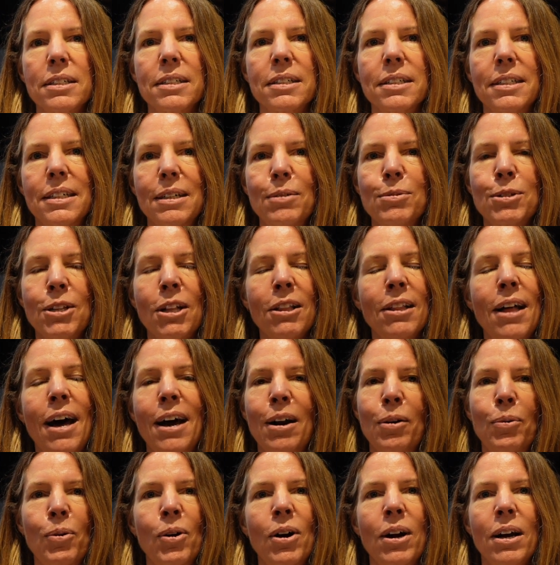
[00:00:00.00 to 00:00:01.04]
It was a
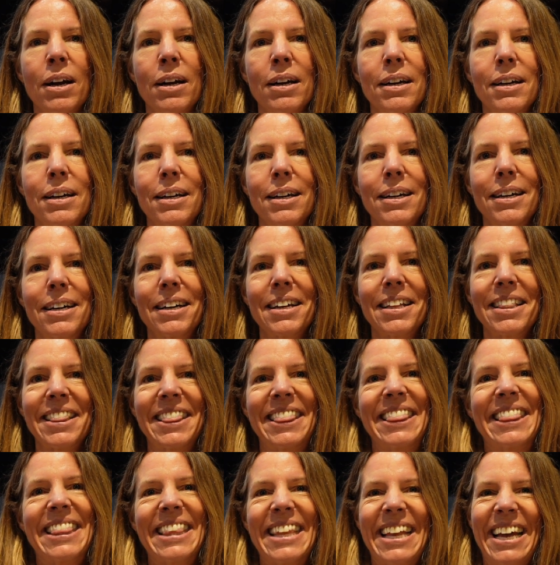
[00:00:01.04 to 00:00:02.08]
lot of work,
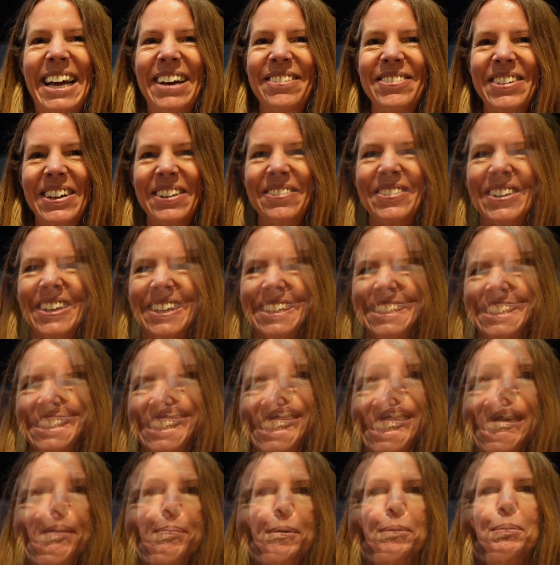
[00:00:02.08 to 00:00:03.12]
but it worked.
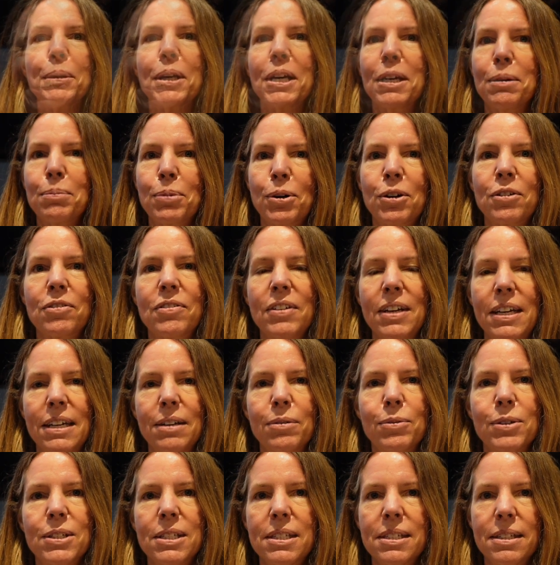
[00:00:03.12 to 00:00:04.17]
A couple million board
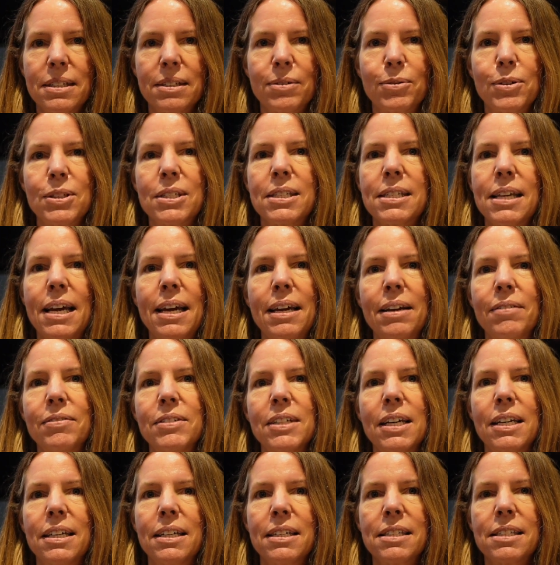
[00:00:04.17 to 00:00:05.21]
feet was
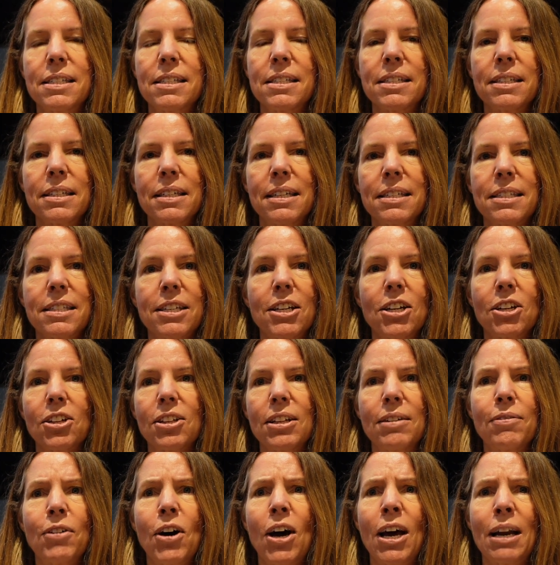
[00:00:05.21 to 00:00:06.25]
saved, and it's going to
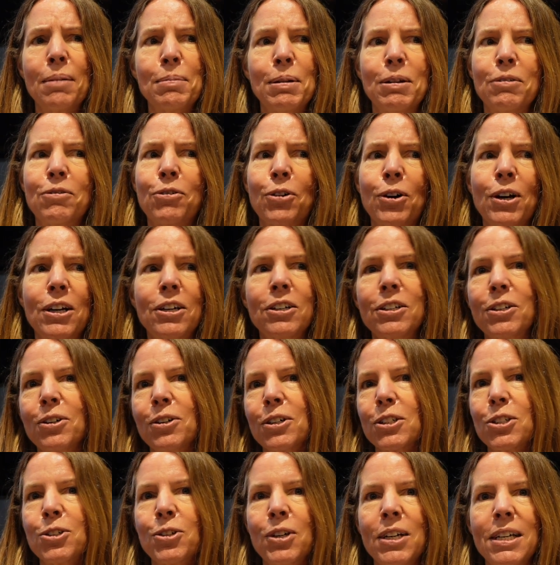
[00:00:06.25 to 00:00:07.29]
live on. I mean,
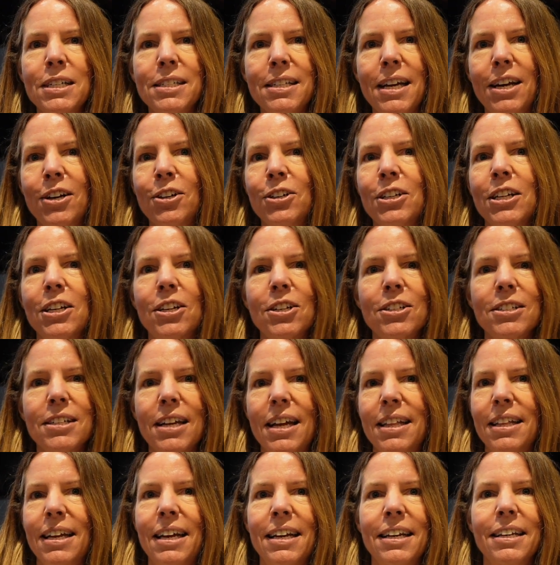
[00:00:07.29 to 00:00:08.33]
400-year-old trees, 100 years,
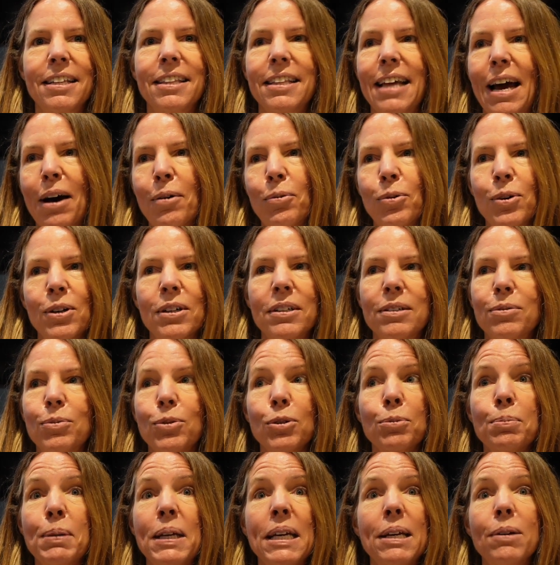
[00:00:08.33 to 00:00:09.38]
and then that wood
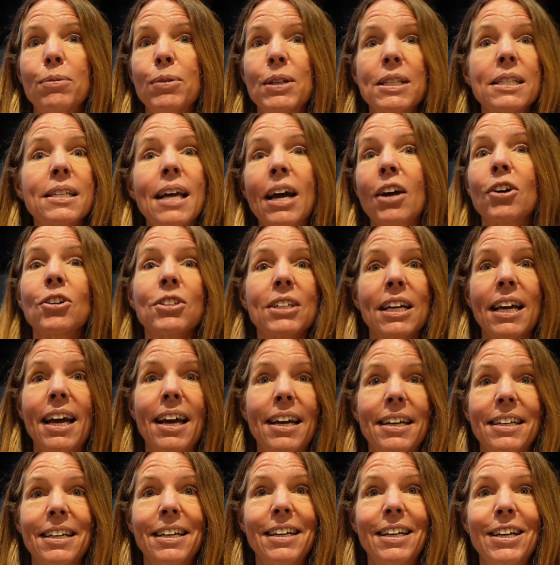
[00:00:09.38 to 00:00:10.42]
will be recycled
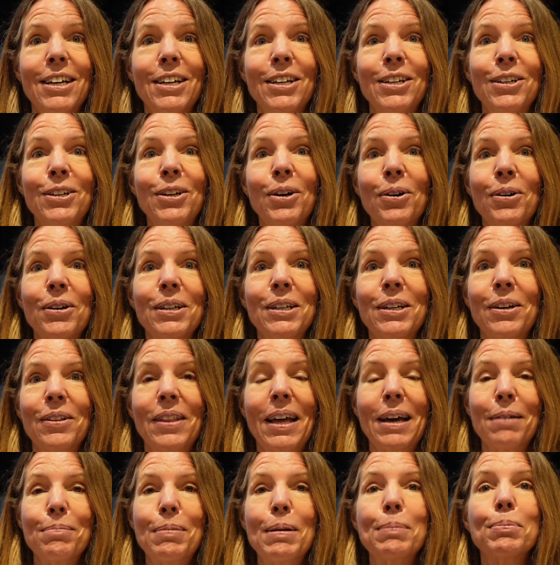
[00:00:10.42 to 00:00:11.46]
again.
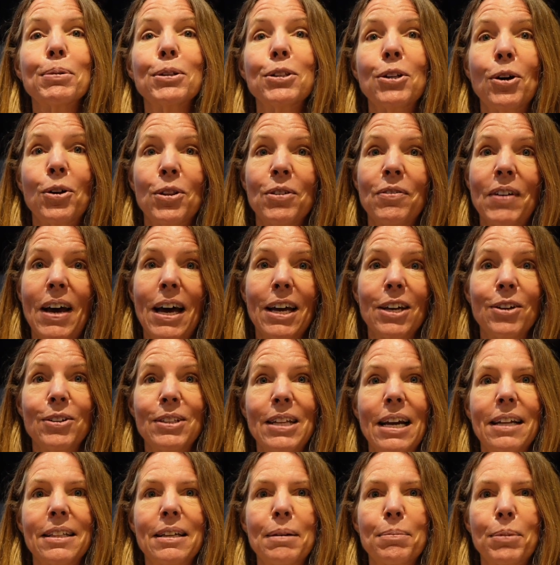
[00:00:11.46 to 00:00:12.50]
That people know the value in
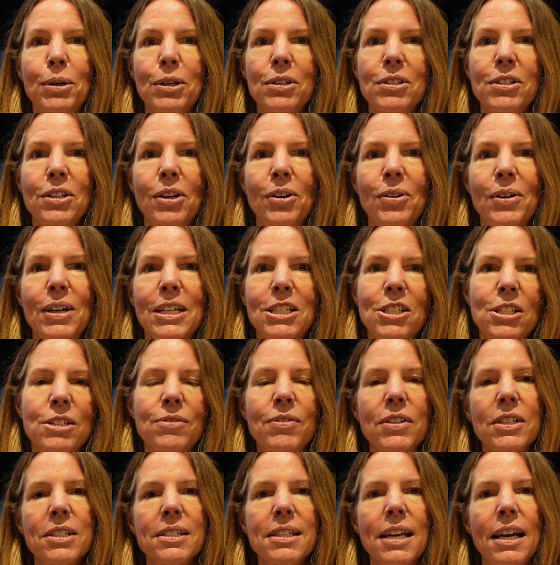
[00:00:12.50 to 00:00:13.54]
that lumber, so it
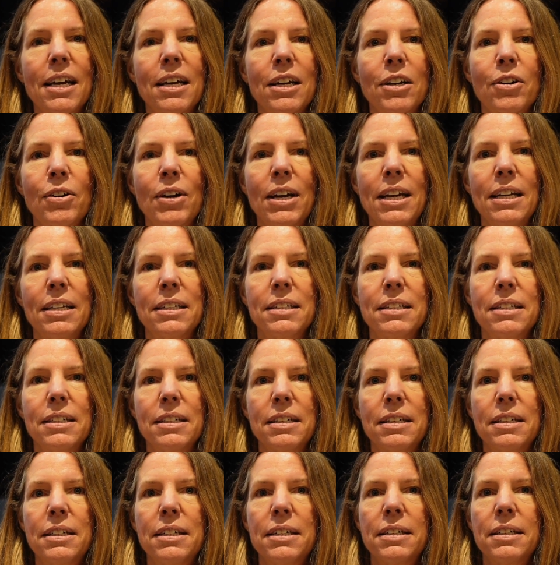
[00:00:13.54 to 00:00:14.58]
just feels like a great
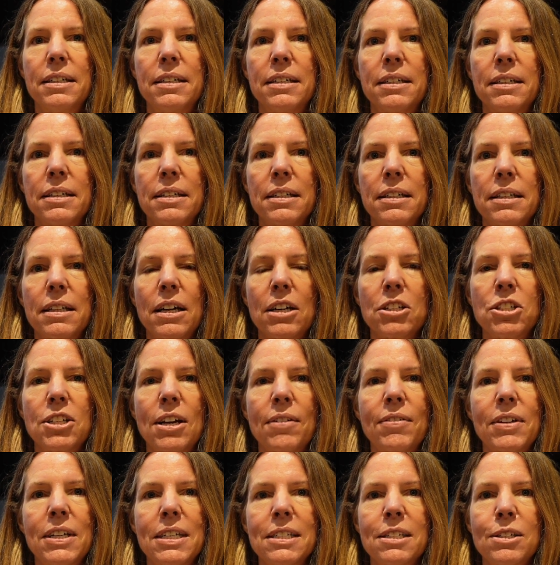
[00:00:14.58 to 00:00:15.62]

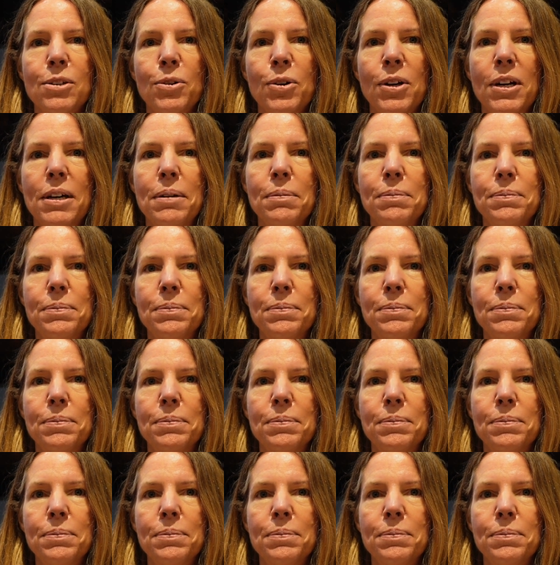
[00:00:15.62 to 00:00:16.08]
longevity story.